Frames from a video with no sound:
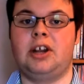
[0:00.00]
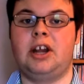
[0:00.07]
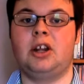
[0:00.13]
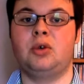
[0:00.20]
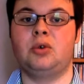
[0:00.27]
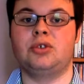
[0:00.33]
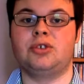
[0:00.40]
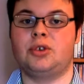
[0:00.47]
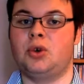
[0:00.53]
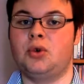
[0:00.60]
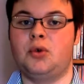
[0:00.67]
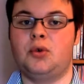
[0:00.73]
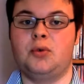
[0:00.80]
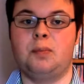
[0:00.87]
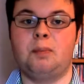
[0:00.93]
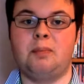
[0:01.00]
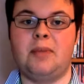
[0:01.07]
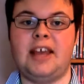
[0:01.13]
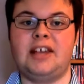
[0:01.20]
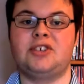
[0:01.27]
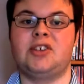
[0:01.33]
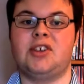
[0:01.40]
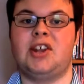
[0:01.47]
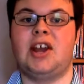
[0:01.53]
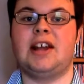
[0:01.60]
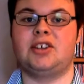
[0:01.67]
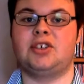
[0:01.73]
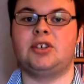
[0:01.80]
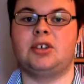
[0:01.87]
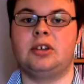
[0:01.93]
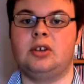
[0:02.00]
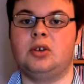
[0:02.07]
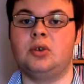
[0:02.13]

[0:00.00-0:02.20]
Day-Lewis, who makes the tension.